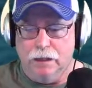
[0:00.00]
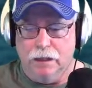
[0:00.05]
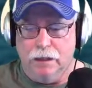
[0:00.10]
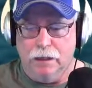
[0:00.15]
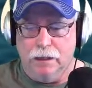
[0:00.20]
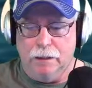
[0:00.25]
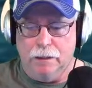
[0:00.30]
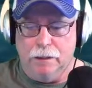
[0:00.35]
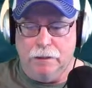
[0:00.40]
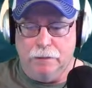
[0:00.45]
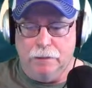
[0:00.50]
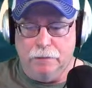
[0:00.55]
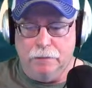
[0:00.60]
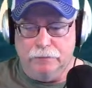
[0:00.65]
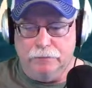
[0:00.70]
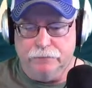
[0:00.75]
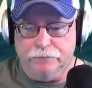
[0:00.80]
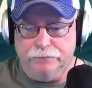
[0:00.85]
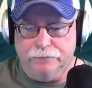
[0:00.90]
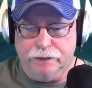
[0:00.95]

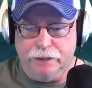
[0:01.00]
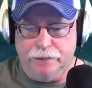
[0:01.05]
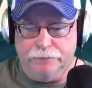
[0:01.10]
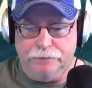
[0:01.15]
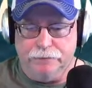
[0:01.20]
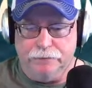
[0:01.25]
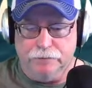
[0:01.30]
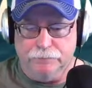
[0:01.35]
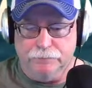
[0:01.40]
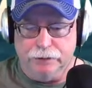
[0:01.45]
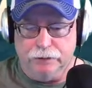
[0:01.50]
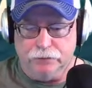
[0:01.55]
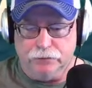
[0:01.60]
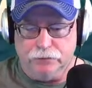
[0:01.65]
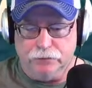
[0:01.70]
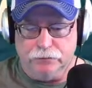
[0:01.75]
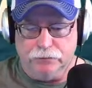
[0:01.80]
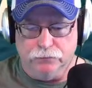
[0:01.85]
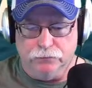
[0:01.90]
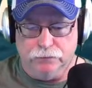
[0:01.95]
to find these big
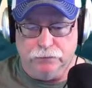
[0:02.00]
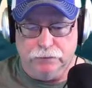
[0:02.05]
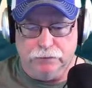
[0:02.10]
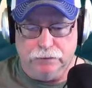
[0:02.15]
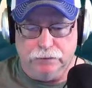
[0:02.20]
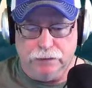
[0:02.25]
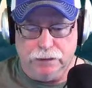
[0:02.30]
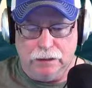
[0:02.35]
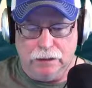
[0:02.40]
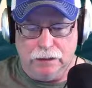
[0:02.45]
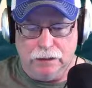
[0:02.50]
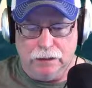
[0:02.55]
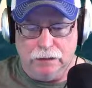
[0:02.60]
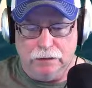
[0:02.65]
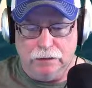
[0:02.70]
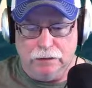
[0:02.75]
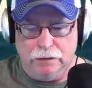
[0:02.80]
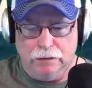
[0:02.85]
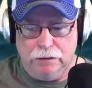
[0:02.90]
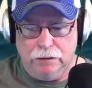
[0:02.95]
schools.
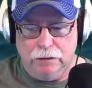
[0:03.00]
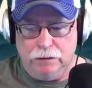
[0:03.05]
Like